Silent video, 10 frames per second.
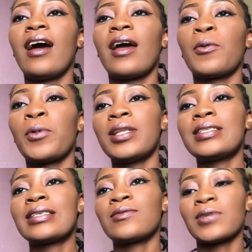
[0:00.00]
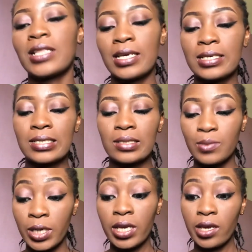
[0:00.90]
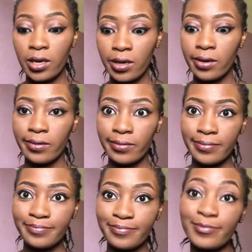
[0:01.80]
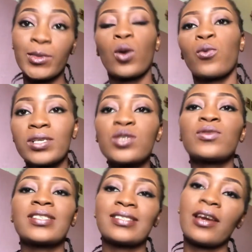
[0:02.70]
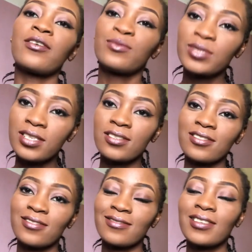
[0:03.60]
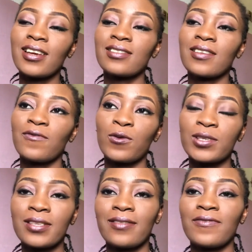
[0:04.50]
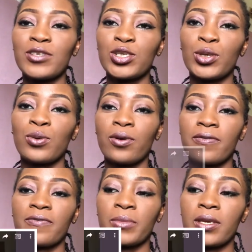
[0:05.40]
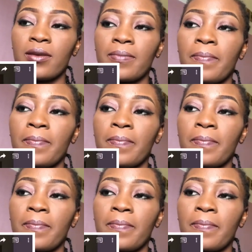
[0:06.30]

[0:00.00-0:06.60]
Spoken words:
I went and relaxed my hair, which was a terrible decision. You guys have all seen the video of me